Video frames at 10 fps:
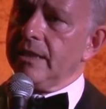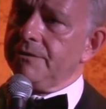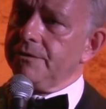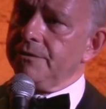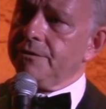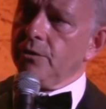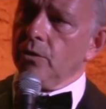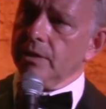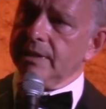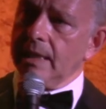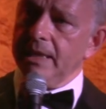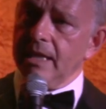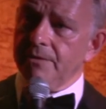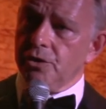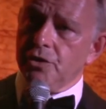enough for Sammy
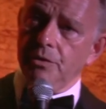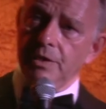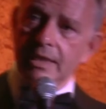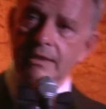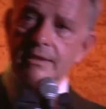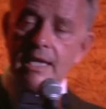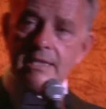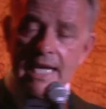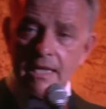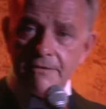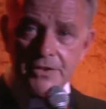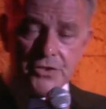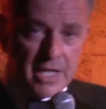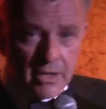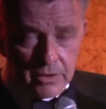Davis Jr. and Ella
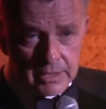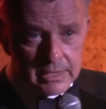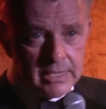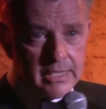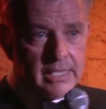Fitzgerald,